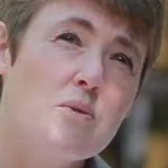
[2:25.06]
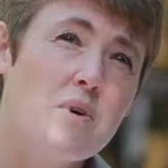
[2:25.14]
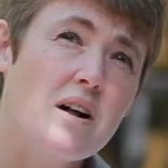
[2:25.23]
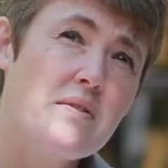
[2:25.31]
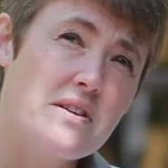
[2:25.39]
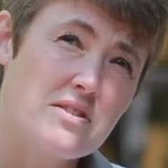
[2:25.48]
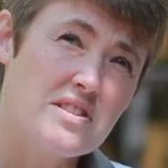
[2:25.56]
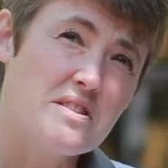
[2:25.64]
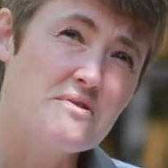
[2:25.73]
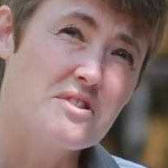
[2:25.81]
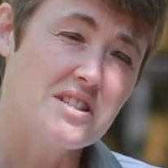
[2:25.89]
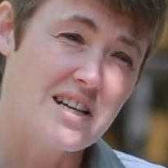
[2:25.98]
Well, there are
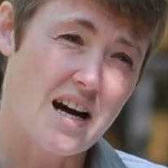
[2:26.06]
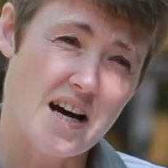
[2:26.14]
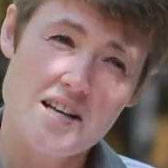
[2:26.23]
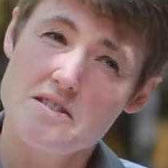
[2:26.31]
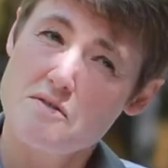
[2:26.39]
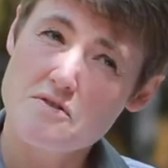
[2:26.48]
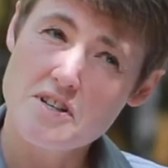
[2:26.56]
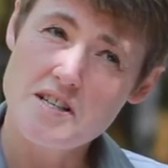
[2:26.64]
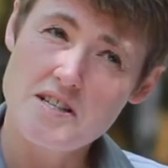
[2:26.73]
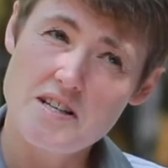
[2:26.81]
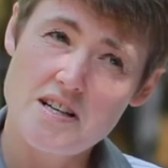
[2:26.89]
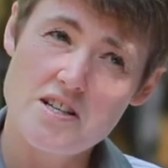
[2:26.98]
different kinds of
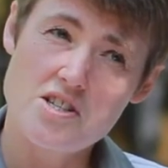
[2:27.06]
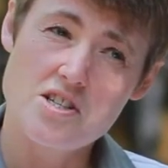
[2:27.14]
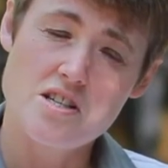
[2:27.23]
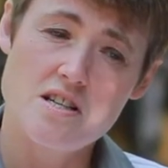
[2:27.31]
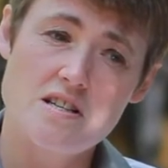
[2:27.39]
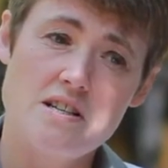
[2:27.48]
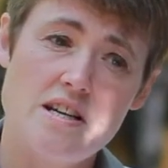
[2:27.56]
radiation.